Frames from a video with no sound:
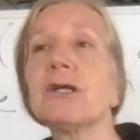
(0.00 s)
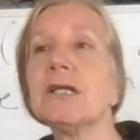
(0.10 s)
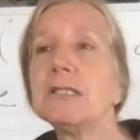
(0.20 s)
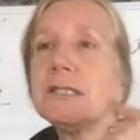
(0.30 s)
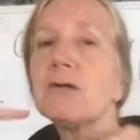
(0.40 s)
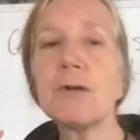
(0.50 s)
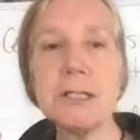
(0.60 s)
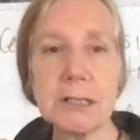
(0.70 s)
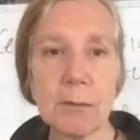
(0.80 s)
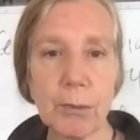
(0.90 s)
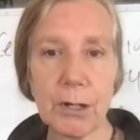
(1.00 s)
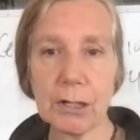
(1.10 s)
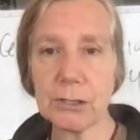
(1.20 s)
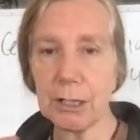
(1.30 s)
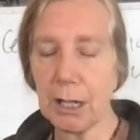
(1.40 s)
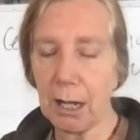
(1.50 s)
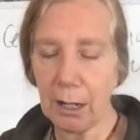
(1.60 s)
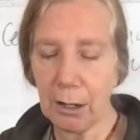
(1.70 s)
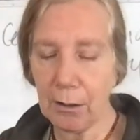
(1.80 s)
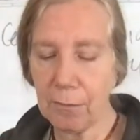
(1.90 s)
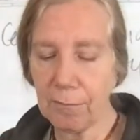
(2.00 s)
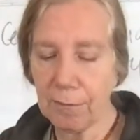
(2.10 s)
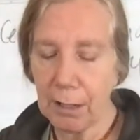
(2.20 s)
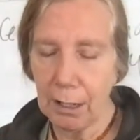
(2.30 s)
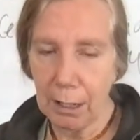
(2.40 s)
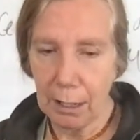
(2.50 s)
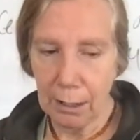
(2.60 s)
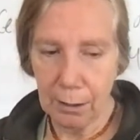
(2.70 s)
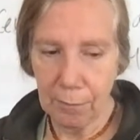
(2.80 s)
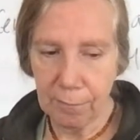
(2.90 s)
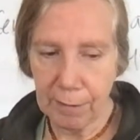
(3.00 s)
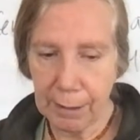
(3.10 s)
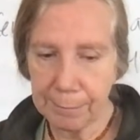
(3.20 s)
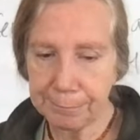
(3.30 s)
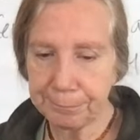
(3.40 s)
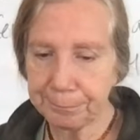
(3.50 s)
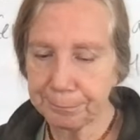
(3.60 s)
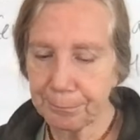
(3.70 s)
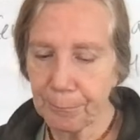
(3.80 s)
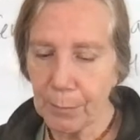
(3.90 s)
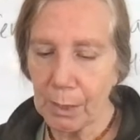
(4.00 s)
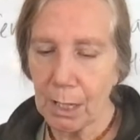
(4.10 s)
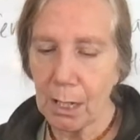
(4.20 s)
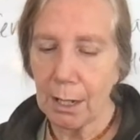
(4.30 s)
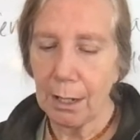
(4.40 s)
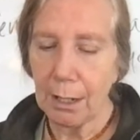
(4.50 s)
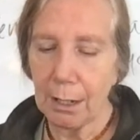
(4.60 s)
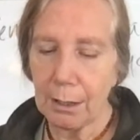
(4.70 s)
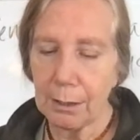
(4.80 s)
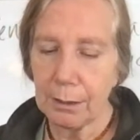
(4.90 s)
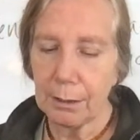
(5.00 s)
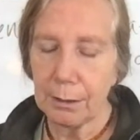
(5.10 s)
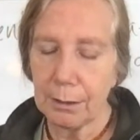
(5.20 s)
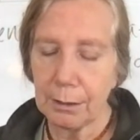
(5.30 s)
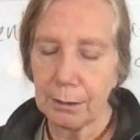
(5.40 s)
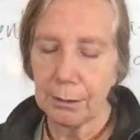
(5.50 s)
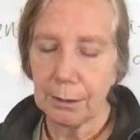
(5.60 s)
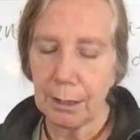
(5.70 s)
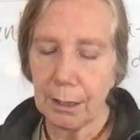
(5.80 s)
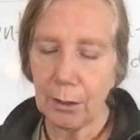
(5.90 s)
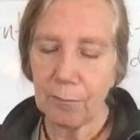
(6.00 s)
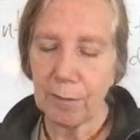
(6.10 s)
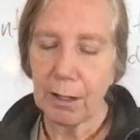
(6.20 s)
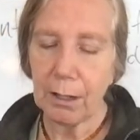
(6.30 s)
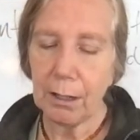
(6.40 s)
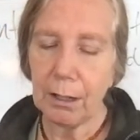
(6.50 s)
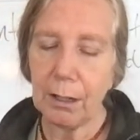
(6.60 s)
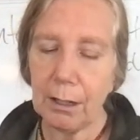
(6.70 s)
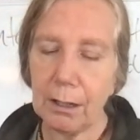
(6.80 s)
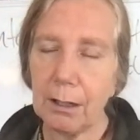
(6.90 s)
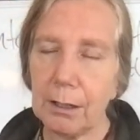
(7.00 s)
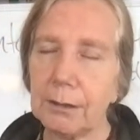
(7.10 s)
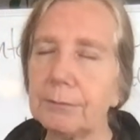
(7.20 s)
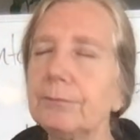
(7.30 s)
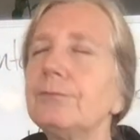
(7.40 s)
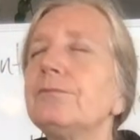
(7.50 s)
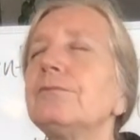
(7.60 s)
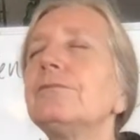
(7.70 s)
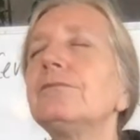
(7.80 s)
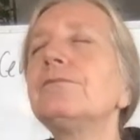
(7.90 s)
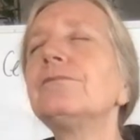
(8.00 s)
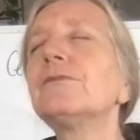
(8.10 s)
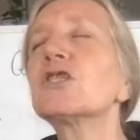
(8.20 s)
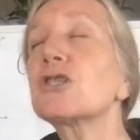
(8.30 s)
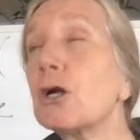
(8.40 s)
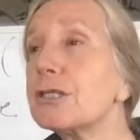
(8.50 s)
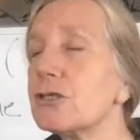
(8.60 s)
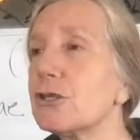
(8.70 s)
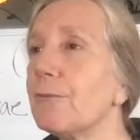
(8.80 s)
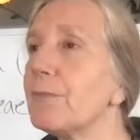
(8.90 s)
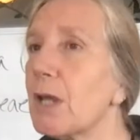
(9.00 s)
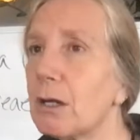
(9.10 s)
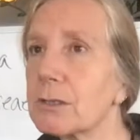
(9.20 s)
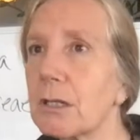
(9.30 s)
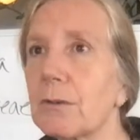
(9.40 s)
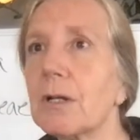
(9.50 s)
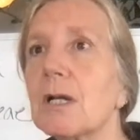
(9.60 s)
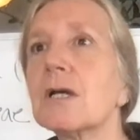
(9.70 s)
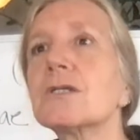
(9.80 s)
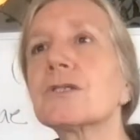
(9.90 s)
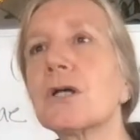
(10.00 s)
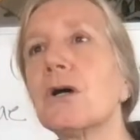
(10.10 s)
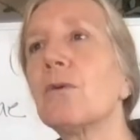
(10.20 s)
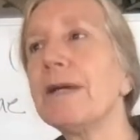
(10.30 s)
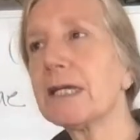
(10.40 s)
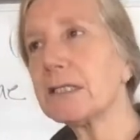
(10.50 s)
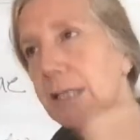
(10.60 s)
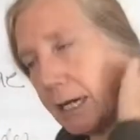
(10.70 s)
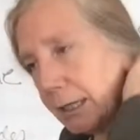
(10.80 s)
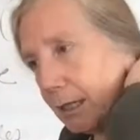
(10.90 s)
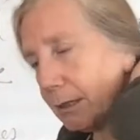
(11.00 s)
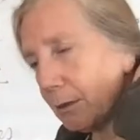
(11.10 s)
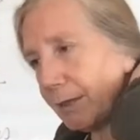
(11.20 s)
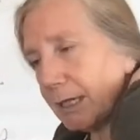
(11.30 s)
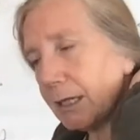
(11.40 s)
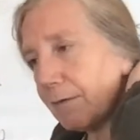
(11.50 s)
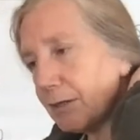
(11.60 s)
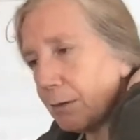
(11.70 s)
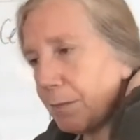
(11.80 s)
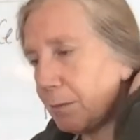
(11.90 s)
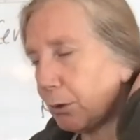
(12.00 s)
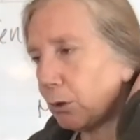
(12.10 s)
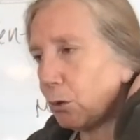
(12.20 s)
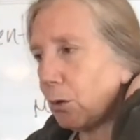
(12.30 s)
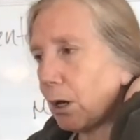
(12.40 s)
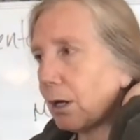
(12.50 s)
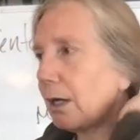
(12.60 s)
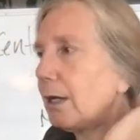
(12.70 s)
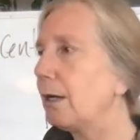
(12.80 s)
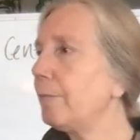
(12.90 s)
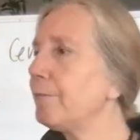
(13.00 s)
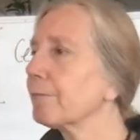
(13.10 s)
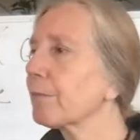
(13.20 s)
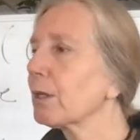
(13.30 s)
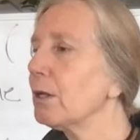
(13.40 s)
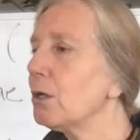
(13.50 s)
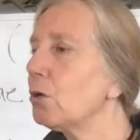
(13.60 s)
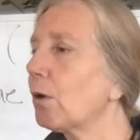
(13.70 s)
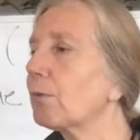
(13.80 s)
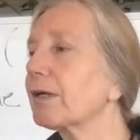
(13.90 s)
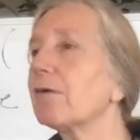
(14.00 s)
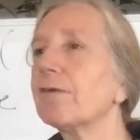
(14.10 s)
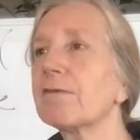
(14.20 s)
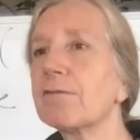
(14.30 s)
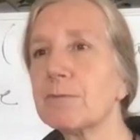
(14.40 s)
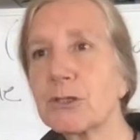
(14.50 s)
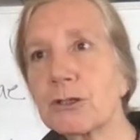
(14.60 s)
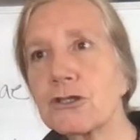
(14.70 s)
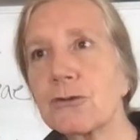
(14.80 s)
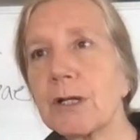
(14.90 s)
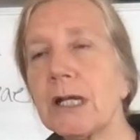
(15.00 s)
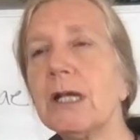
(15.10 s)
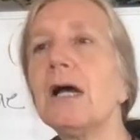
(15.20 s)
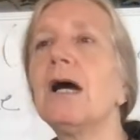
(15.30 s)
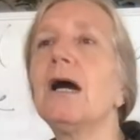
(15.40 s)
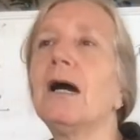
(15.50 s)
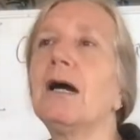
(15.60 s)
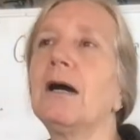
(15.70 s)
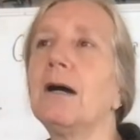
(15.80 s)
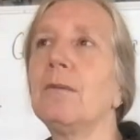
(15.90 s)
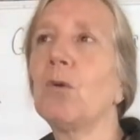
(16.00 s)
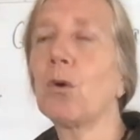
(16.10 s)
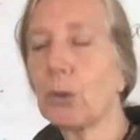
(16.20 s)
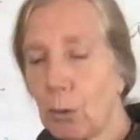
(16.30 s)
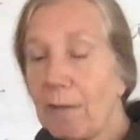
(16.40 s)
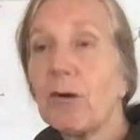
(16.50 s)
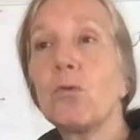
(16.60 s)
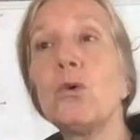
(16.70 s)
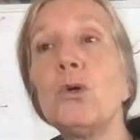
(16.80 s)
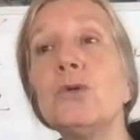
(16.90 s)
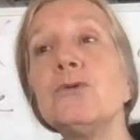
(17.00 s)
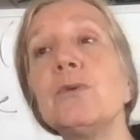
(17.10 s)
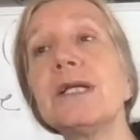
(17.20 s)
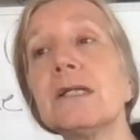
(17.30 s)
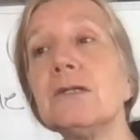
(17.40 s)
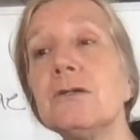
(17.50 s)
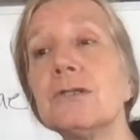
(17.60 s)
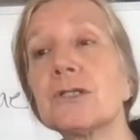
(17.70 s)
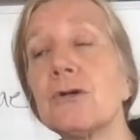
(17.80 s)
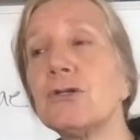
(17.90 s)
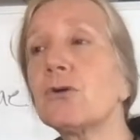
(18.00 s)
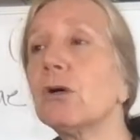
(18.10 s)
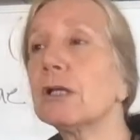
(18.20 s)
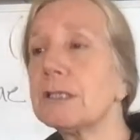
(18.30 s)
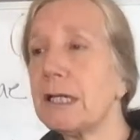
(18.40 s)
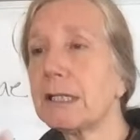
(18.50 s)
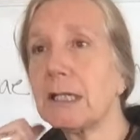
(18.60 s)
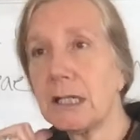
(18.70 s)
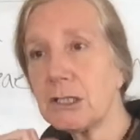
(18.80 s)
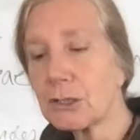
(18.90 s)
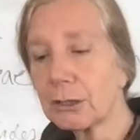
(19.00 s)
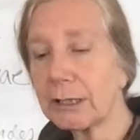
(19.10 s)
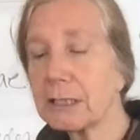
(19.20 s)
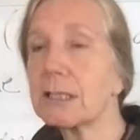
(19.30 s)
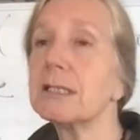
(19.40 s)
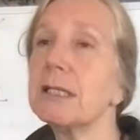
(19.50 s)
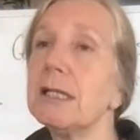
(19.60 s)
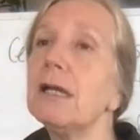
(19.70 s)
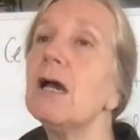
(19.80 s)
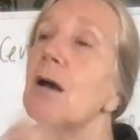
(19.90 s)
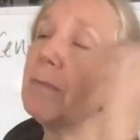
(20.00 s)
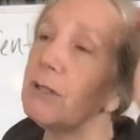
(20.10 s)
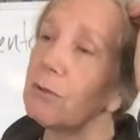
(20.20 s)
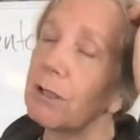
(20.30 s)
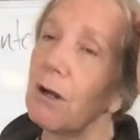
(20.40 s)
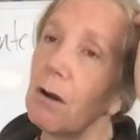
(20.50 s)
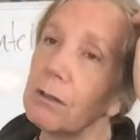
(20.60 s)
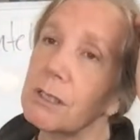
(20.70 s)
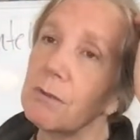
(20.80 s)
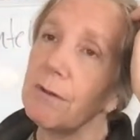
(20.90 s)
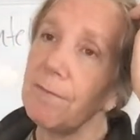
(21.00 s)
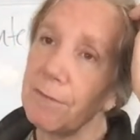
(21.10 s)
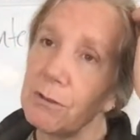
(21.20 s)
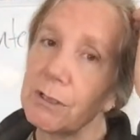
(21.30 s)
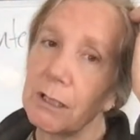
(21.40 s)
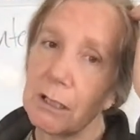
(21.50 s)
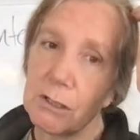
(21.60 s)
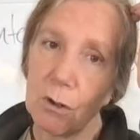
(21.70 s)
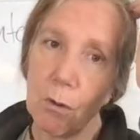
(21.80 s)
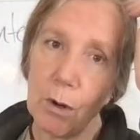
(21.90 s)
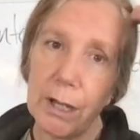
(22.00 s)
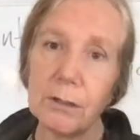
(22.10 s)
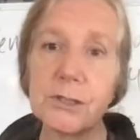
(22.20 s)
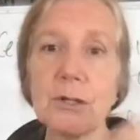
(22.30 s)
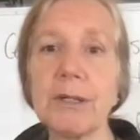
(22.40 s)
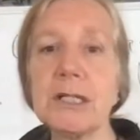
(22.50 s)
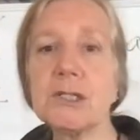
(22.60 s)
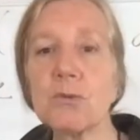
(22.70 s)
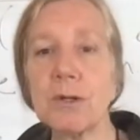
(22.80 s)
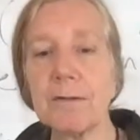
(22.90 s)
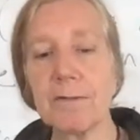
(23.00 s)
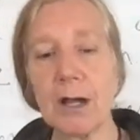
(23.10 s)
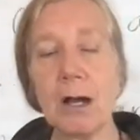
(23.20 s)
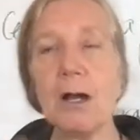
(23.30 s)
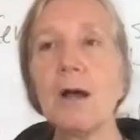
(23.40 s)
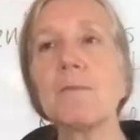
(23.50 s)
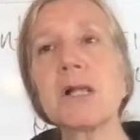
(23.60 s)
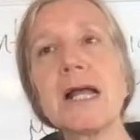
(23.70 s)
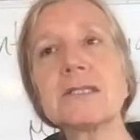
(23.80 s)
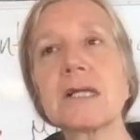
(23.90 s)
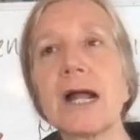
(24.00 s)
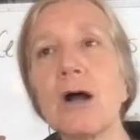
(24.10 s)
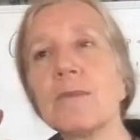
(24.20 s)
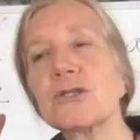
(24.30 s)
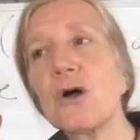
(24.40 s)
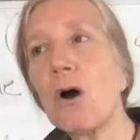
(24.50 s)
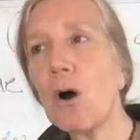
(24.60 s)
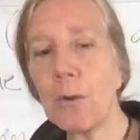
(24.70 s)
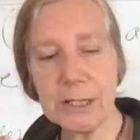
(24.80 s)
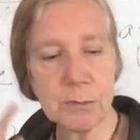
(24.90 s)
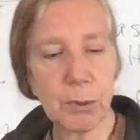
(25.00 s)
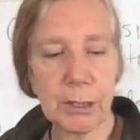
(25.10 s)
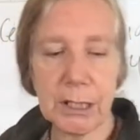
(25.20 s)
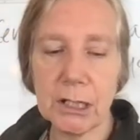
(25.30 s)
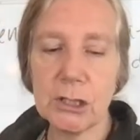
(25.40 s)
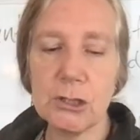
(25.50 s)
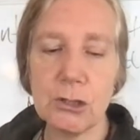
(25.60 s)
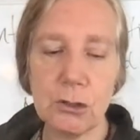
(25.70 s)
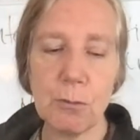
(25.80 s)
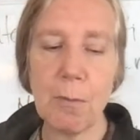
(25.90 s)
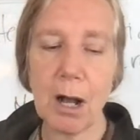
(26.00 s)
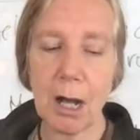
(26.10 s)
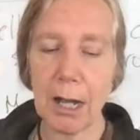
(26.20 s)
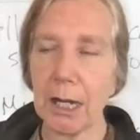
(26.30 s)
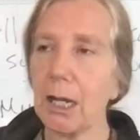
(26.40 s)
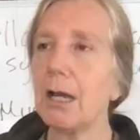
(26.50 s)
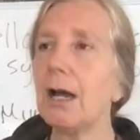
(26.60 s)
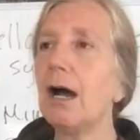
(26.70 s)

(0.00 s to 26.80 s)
good at decreasing production of of um, uh, of uh, scar tissue also. So mm-hmm. we can take it, we can give it to people who are um, who are recovering from surgery um, or who have a wound. We can use gotu kola taken internally as a tea, but you can also infuse it into oil. So it is one of the plants that I almost always put into my